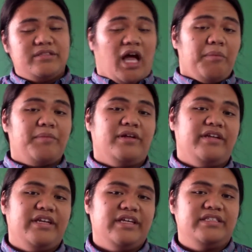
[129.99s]
top
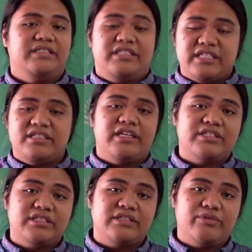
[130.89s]
ability is just like
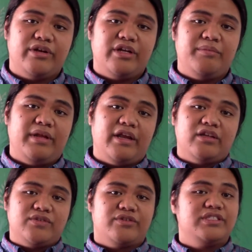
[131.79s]
Grill, but it
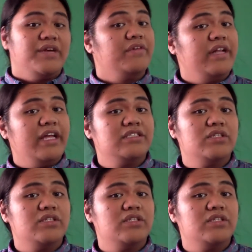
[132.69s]
goes for 7 and 8.